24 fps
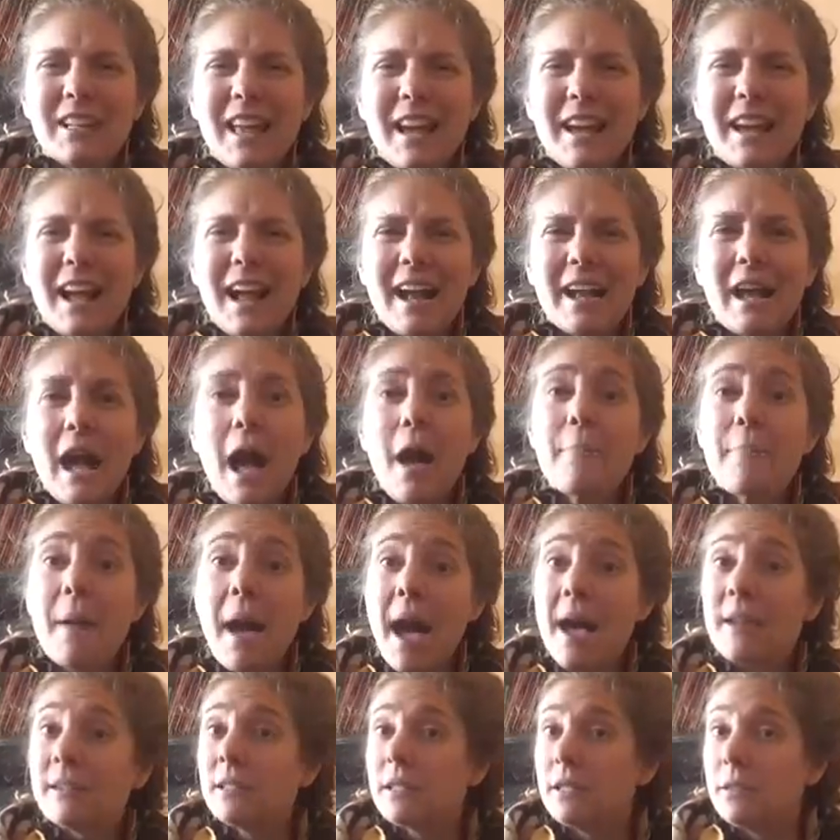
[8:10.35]
Like I got
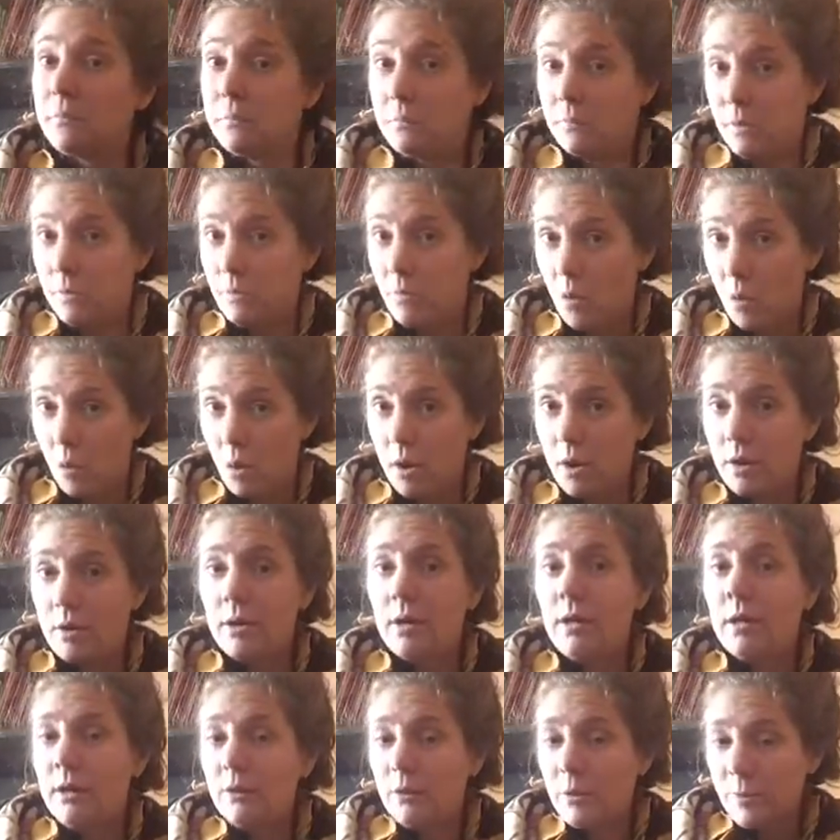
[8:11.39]
past
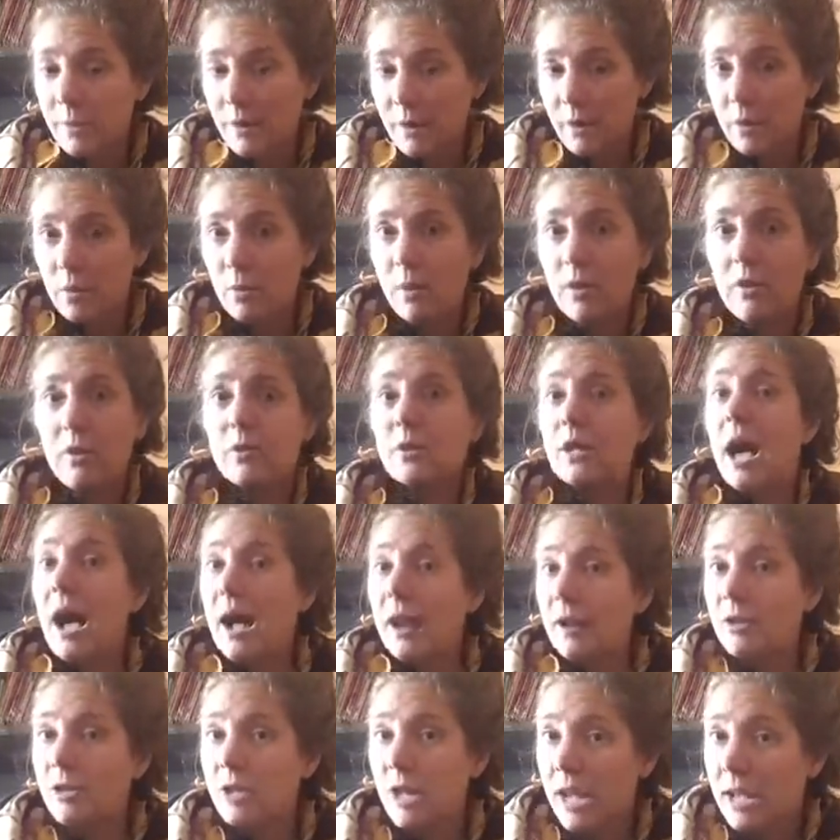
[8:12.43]
the period where there's a
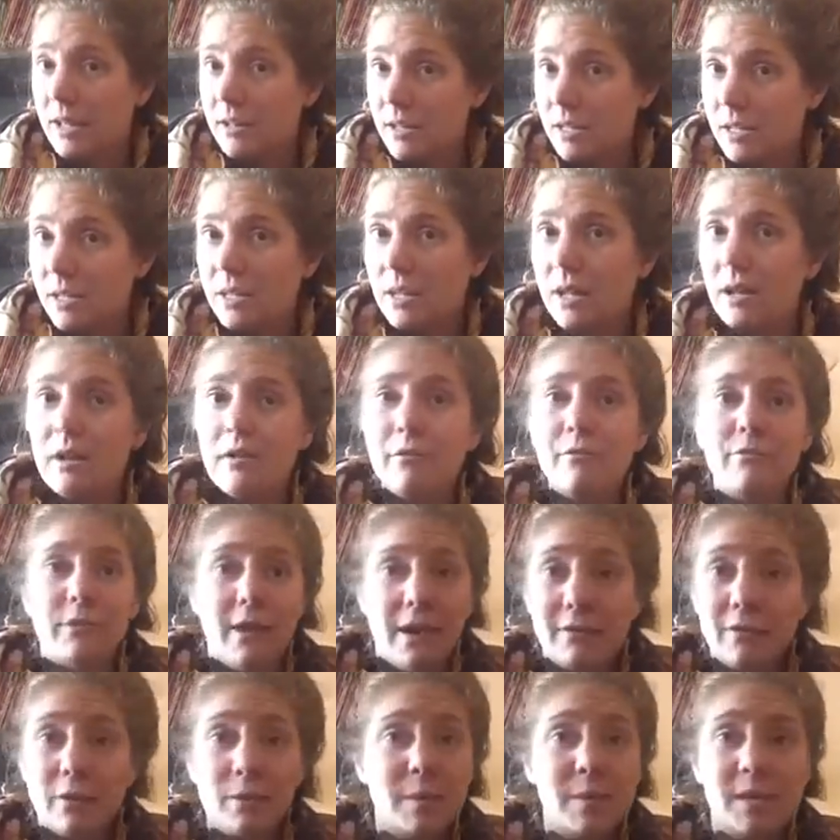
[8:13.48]
higher chance of
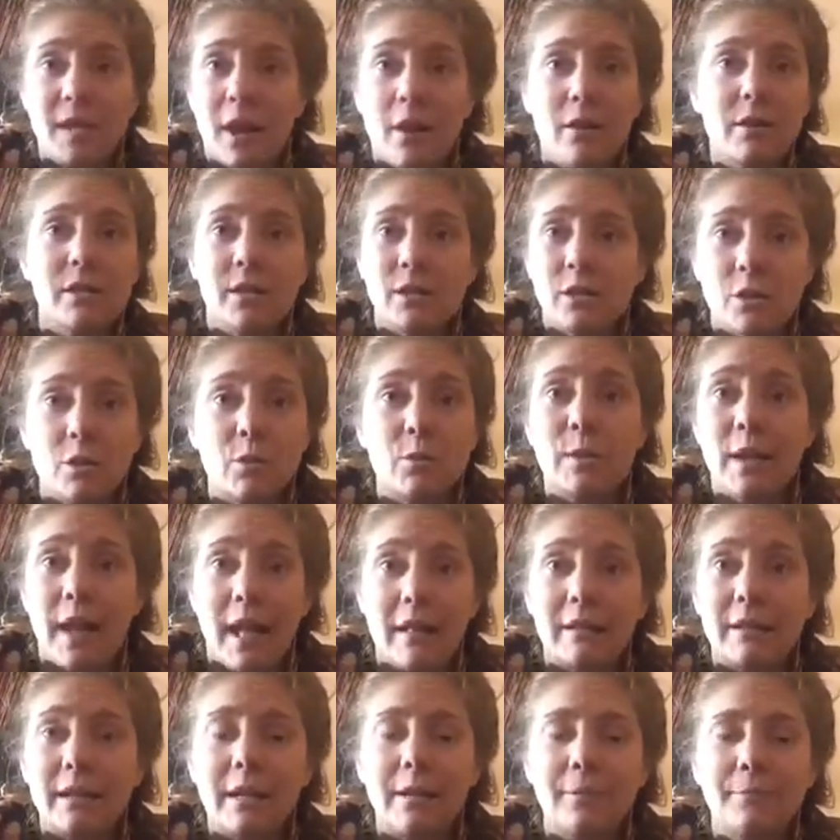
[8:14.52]
having a miscarriage. That's just a
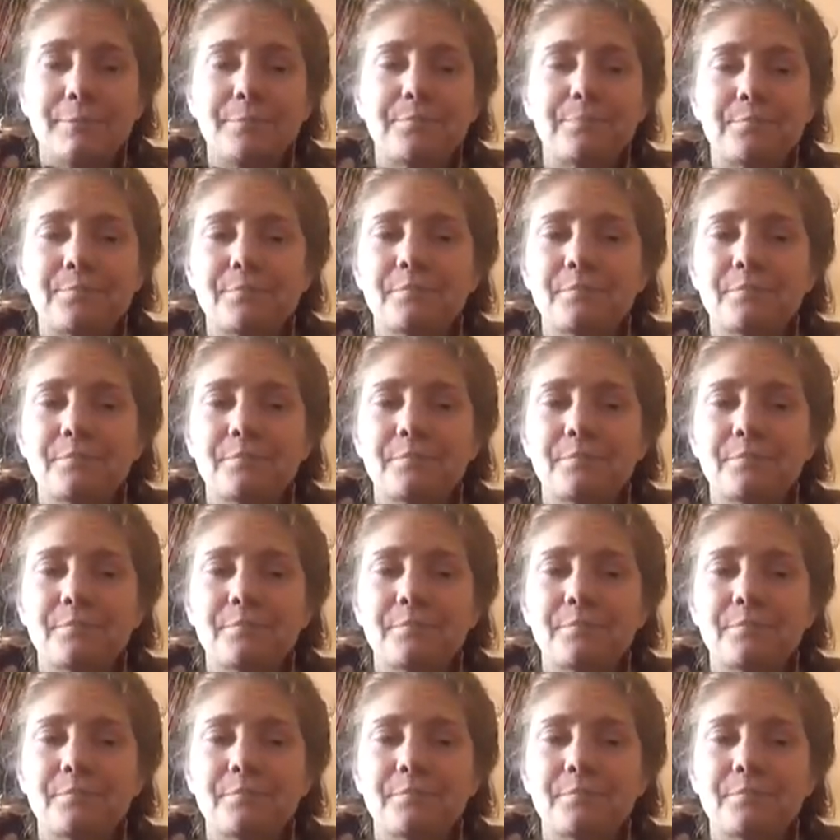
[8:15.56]
reality.